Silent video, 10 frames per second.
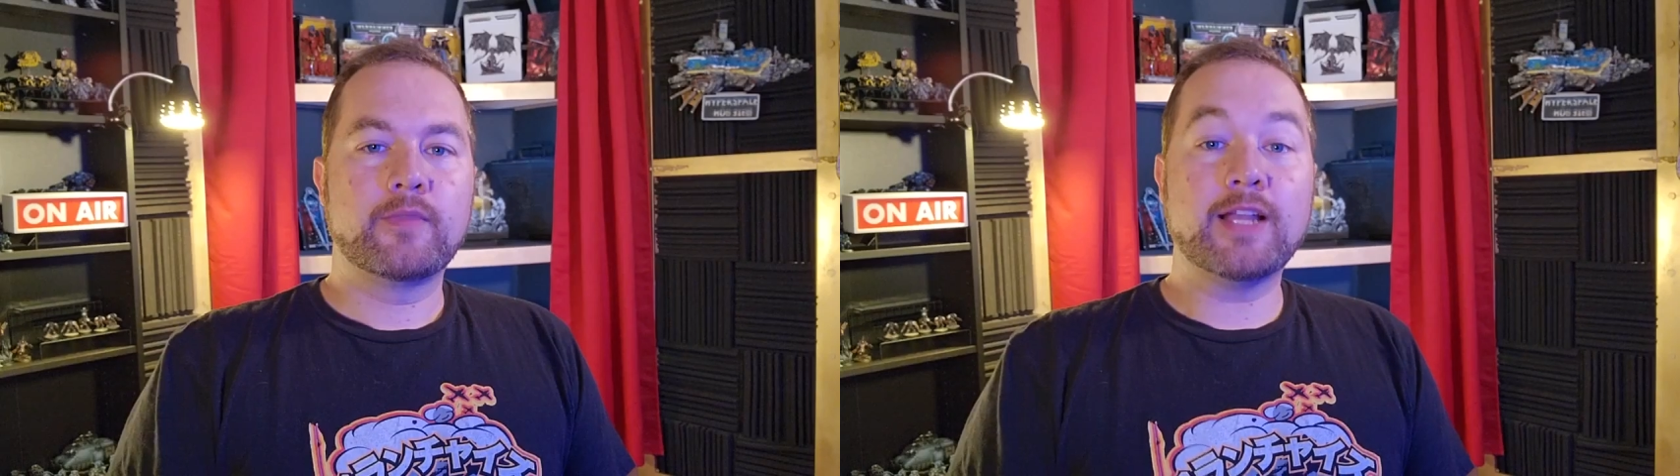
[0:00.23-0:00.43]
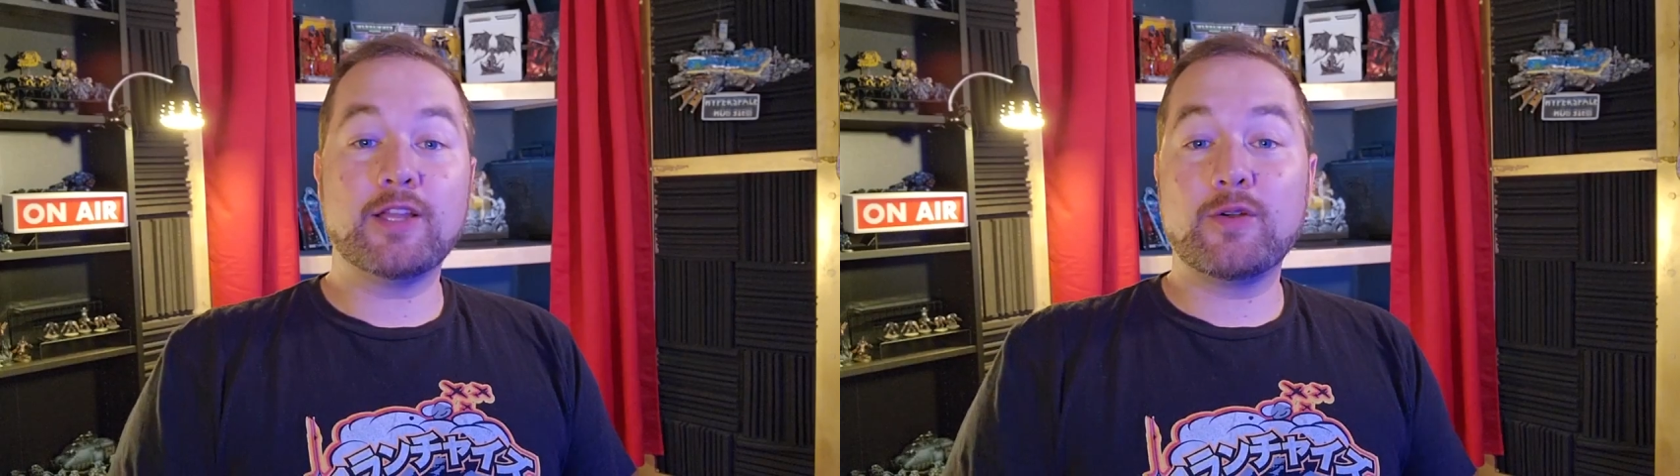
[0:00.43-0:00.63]

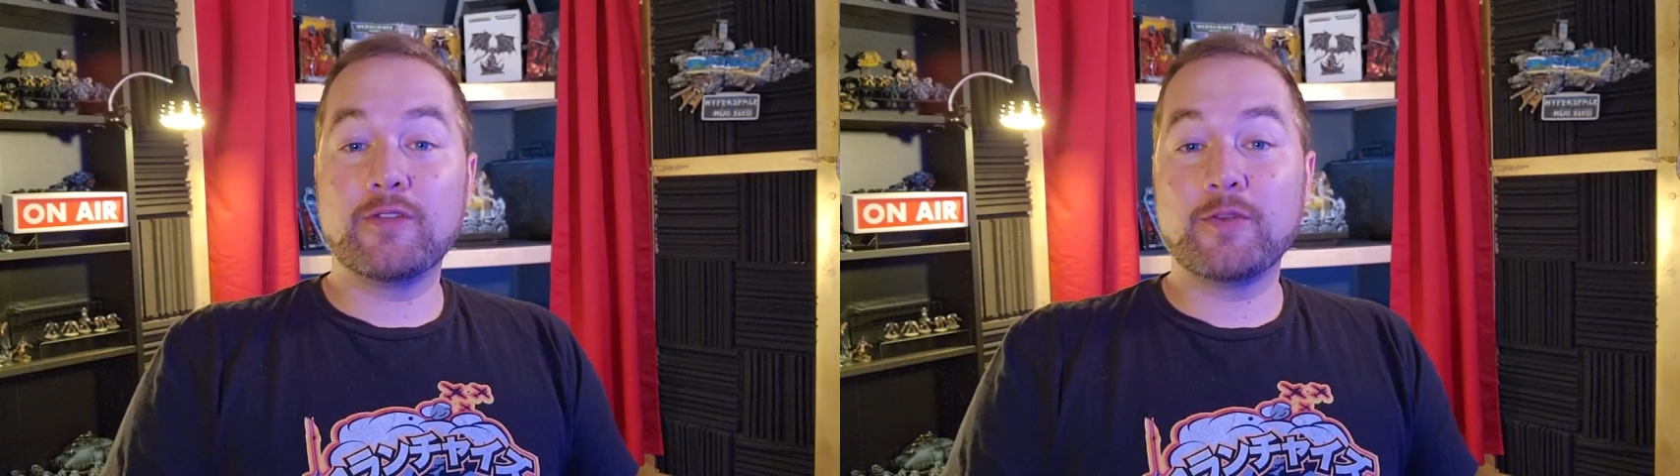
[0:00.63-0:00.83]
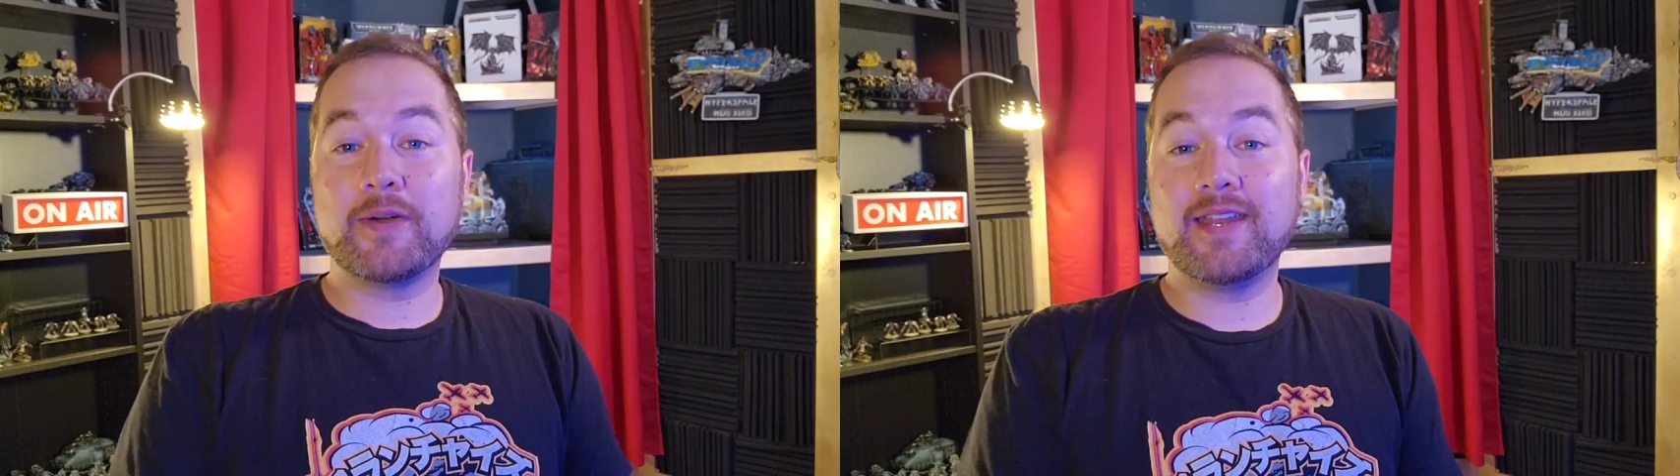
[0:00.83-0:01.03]
Hello
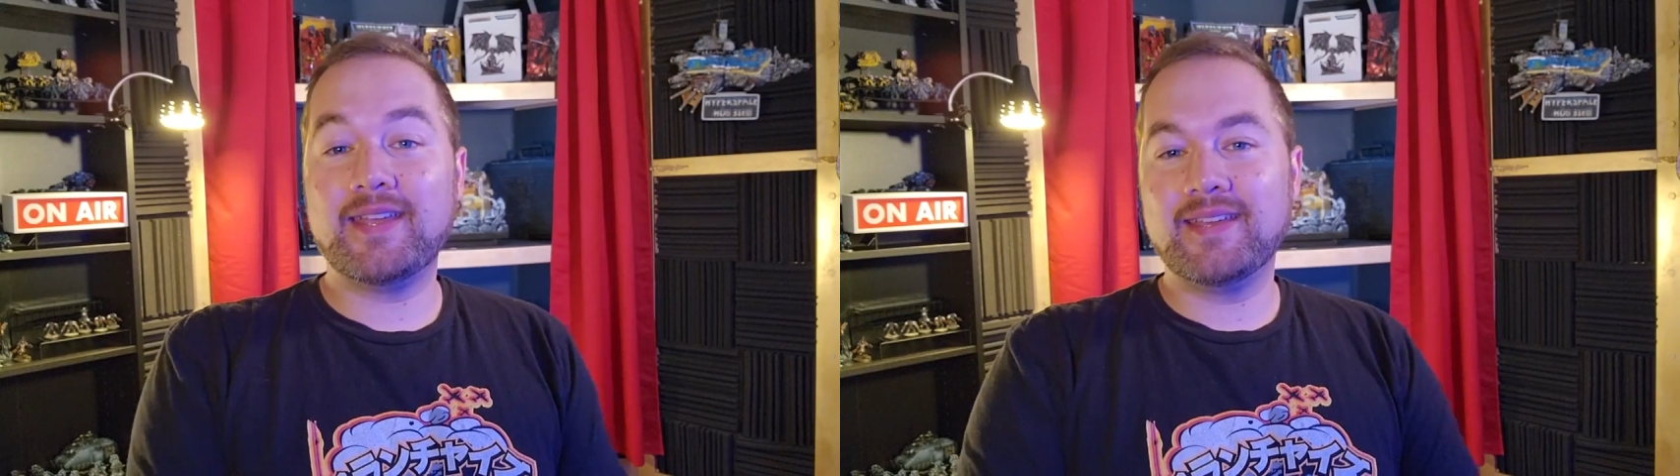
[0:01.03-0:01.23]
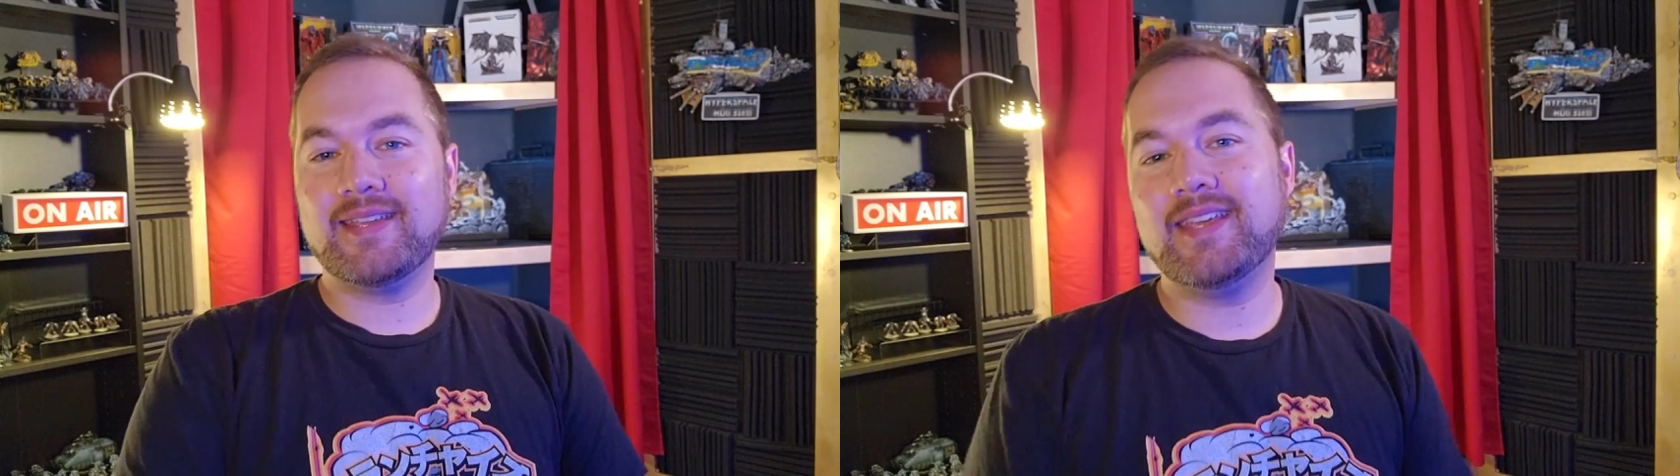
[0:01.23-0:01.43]

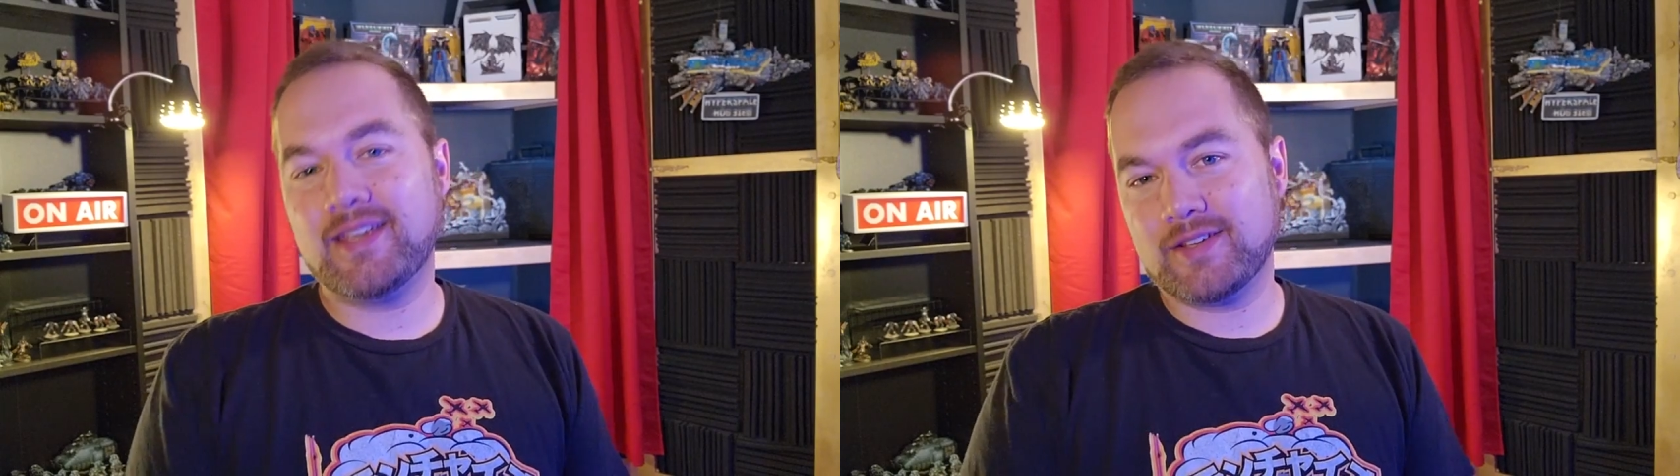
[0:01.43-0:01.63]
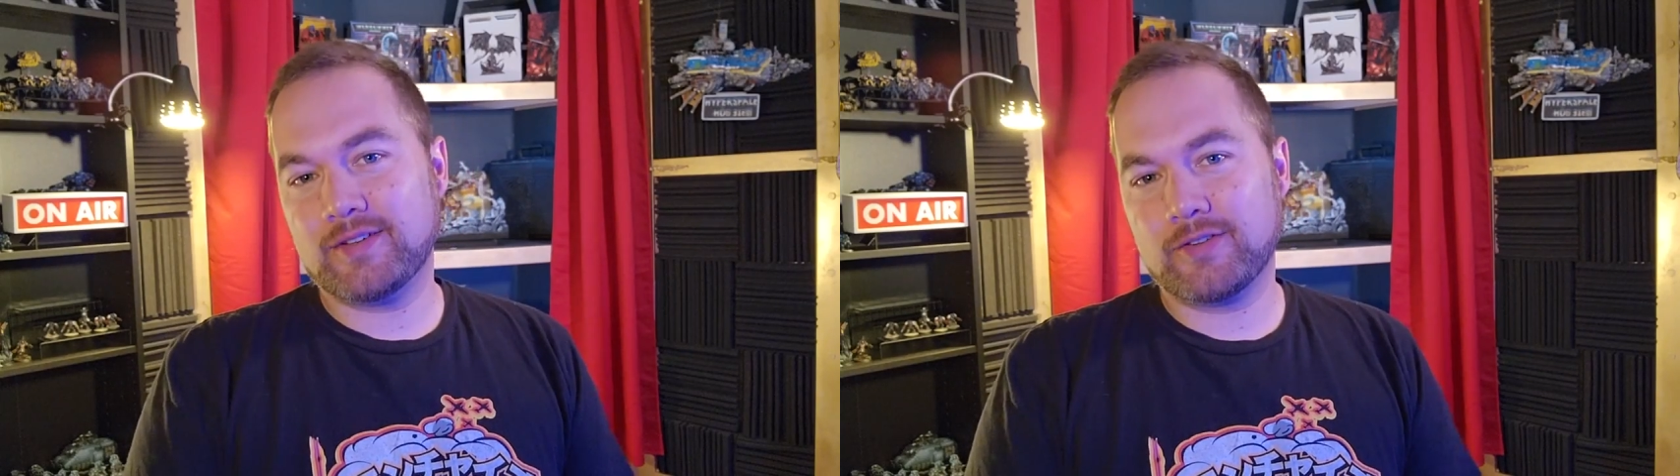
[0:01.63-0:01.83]
everybody,
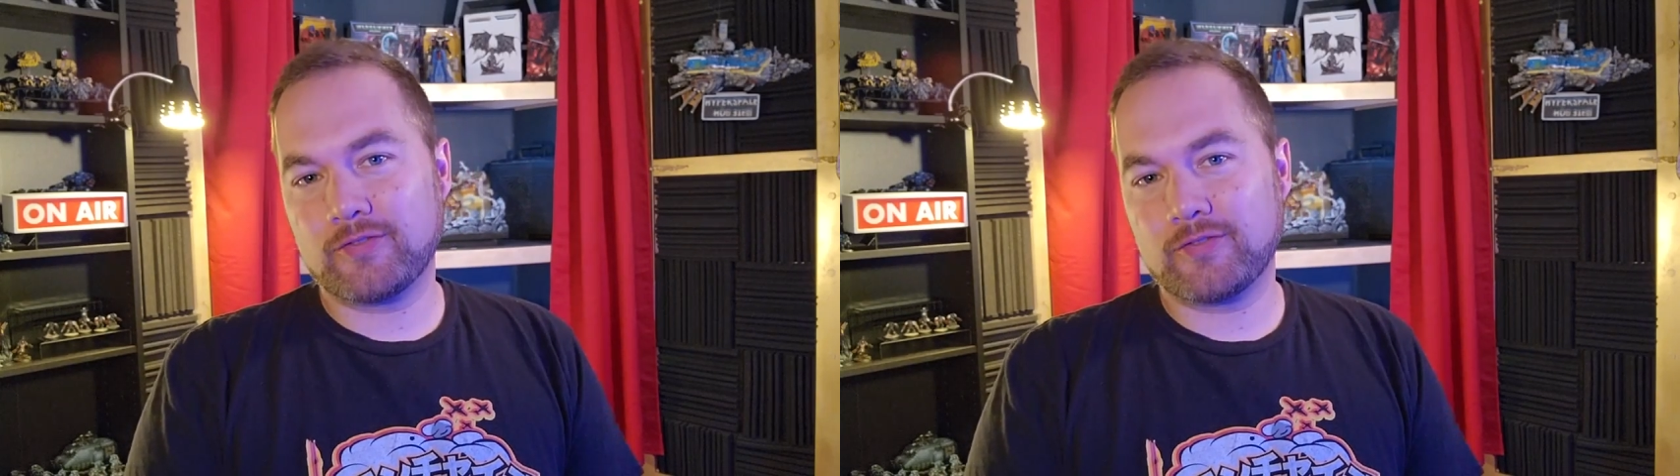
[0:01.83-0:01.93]
Ian